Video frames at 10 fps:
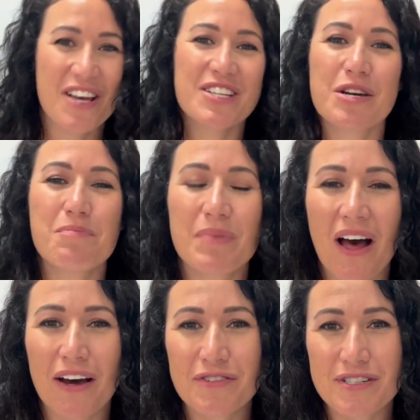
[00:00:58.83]
So
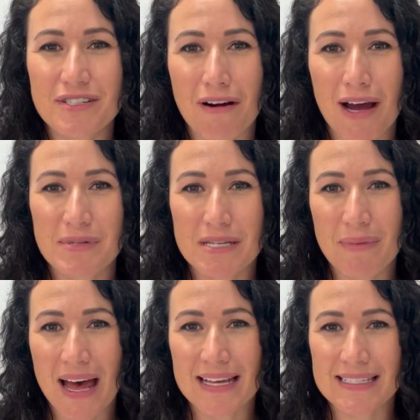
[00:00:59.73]
Blyle describes them
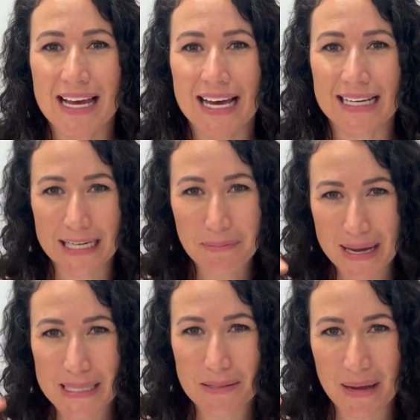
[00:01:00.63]
as like
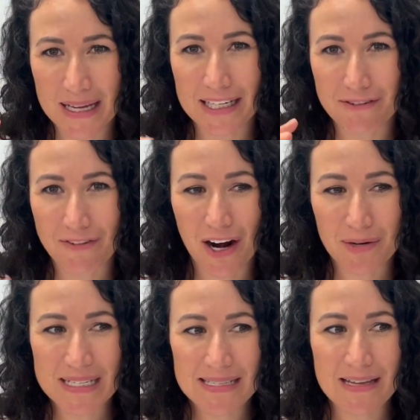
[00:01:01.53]
best bet
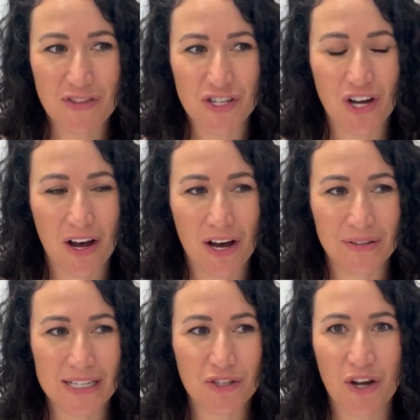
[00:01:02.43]
environments that the child
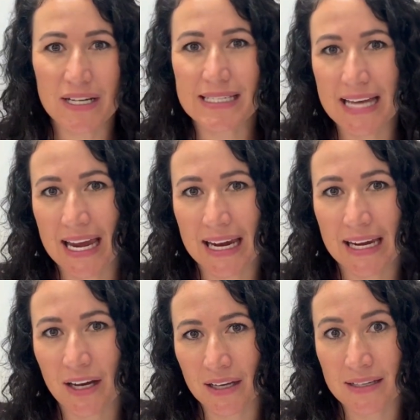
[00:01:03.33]
is going to say
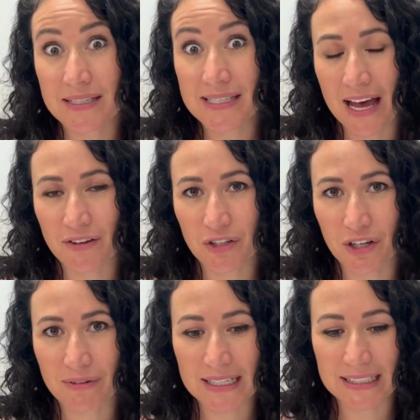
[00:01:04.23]
sound
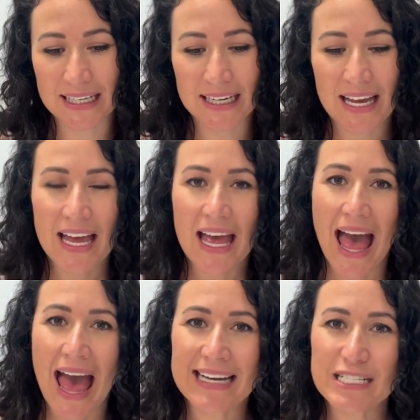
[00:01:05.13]
correctly.
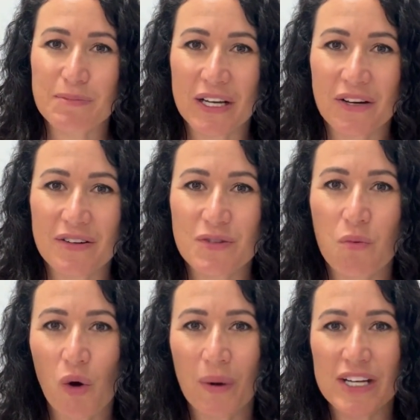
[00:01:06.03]
And it's because
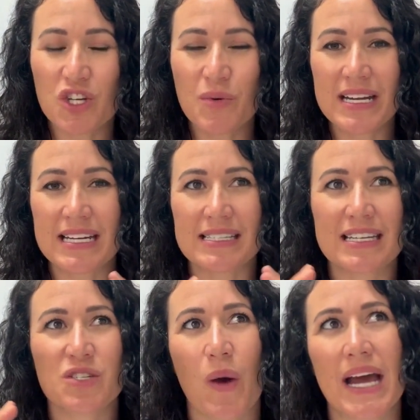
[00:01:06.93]
what we're doing
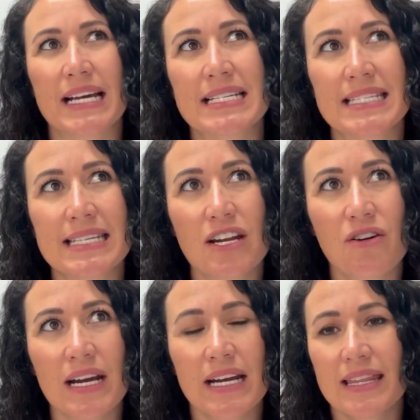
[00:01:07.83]
is we're
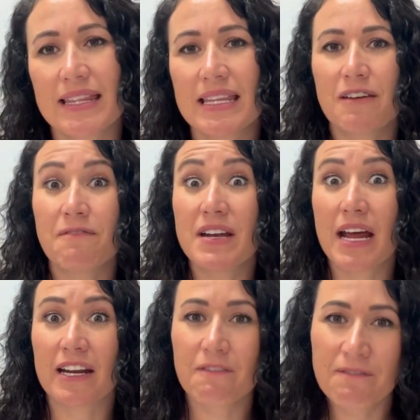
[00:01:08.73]
considering the
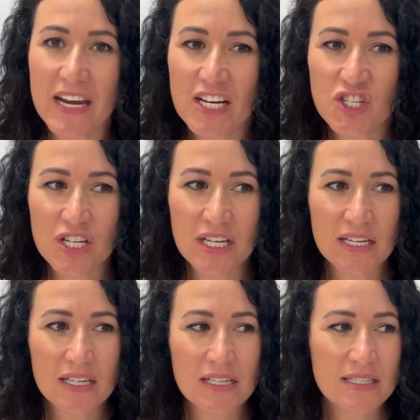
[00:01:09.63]
phonetic
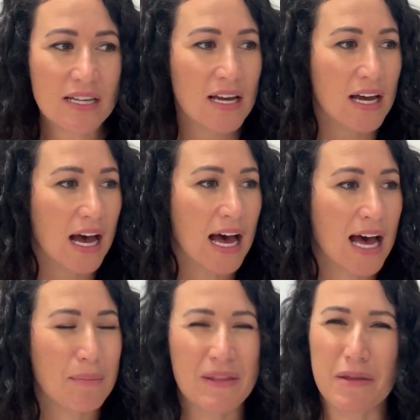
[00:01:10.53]
features
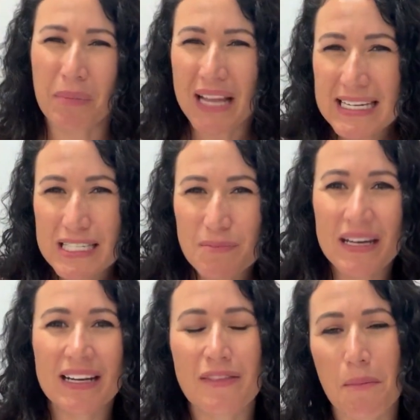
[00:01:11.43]
and the
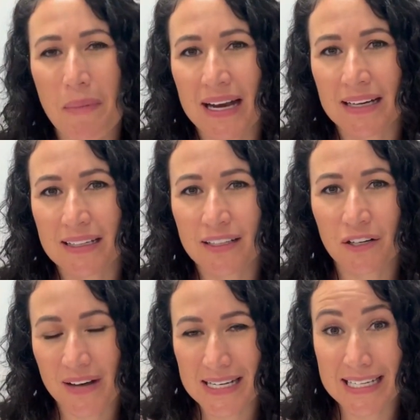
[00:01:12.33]
placement and the manner of
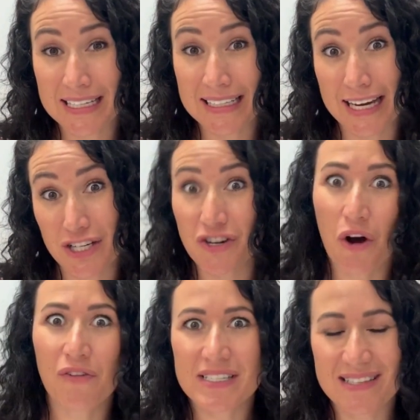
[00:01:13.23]
articulation
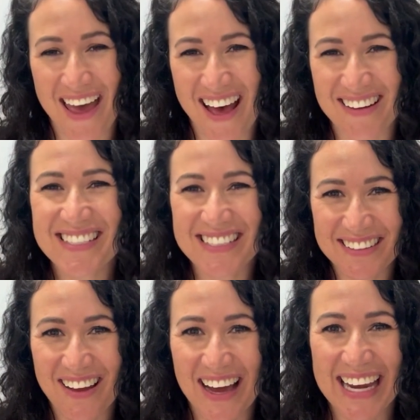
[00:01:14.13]
of a sound
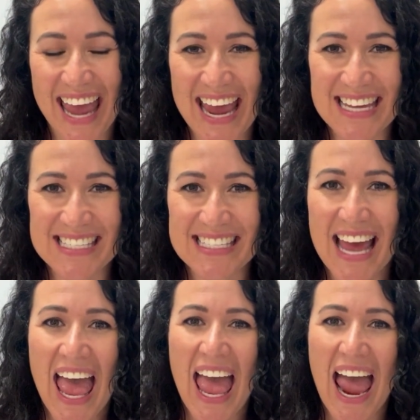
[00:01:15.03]
like S.
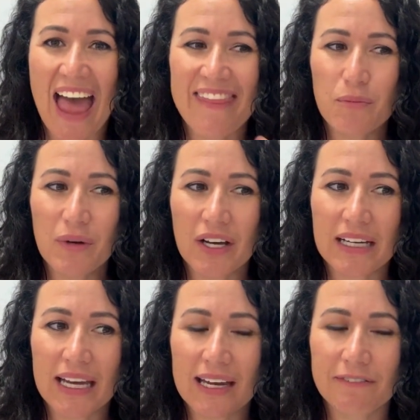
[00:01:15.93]
And then we're going to
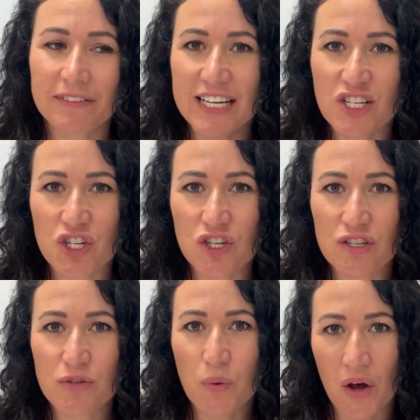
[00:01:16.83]
carefully
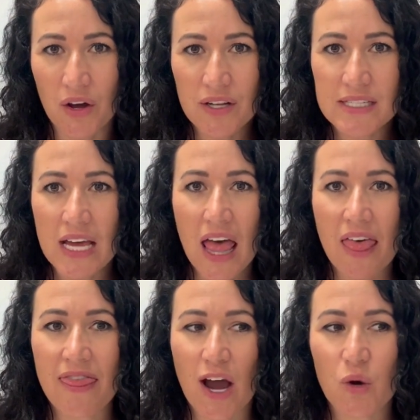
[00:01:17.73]
choose words
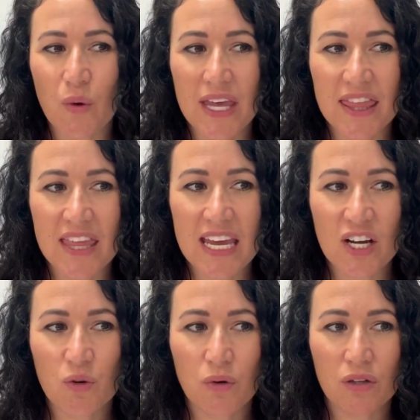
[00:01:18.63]
that we
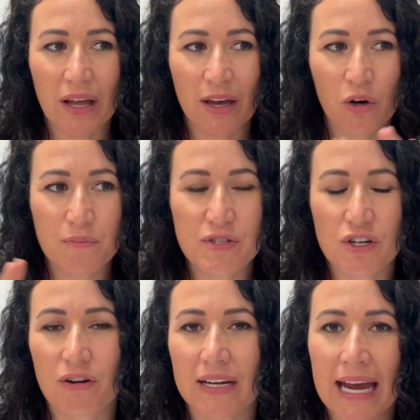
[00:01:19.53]
think will help to
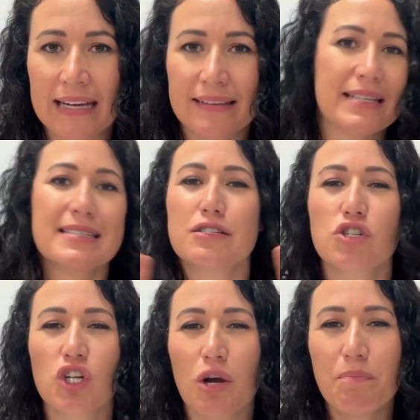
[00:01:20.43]
create this,
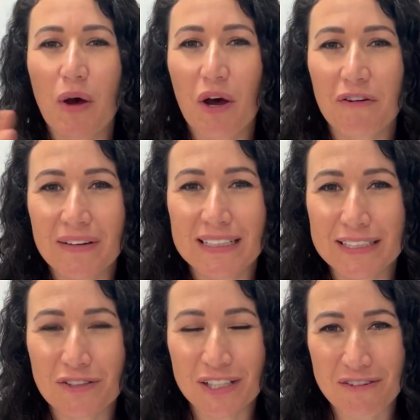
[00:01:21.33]
perfect
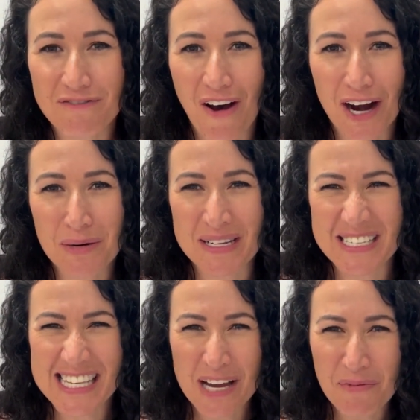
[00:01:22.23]
little environment
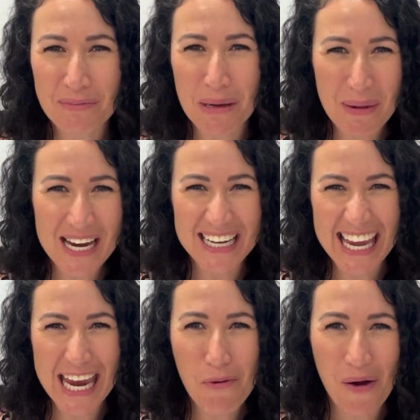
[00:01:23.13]
so that when we pick a
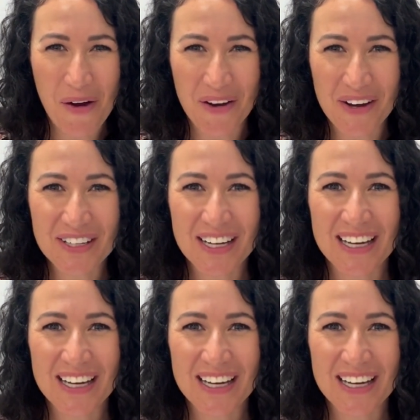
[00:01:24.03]
key word,